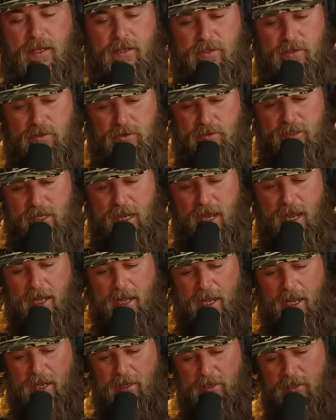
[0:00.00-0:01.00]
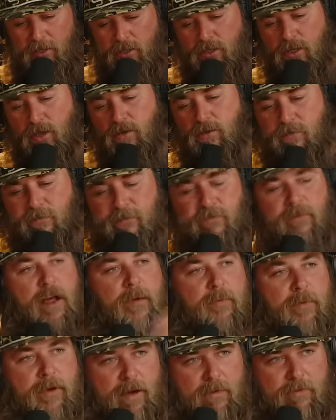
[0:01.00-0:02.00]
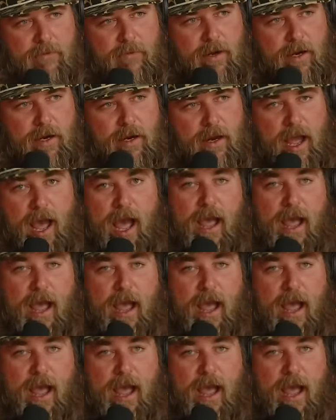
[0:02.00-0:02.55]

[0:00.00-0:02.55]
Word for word: starts kayaking, and just goes a flopping everywhere.